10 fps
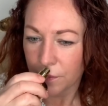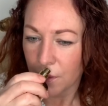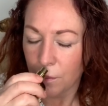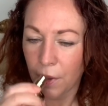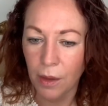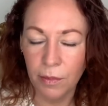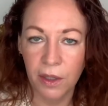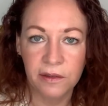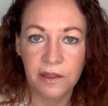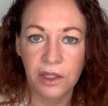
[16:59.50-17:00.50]
But
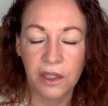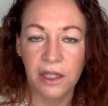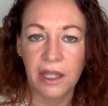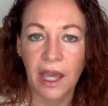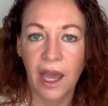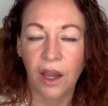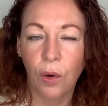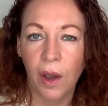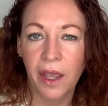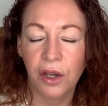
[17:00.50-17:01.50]
mostly you're going to get
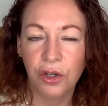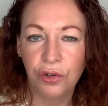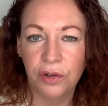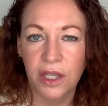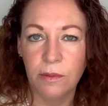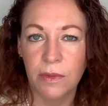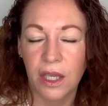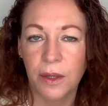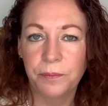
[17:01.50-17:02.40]
quite a creamy